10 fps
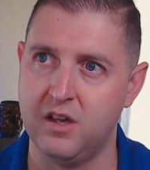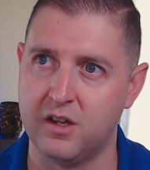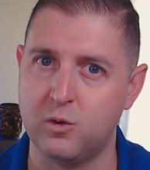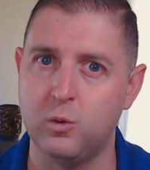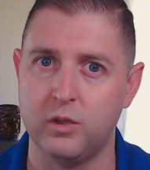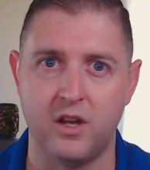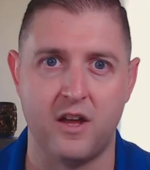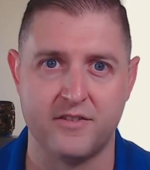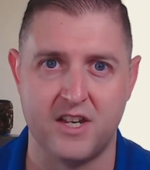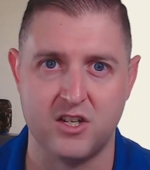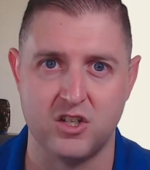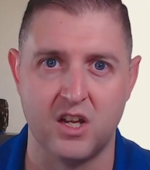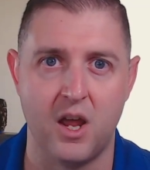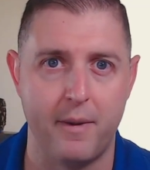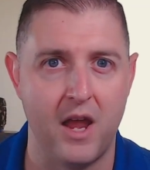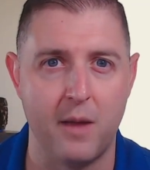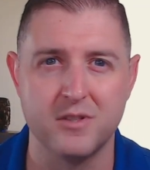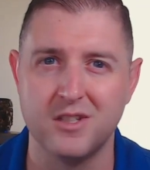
a cooling off session coming up.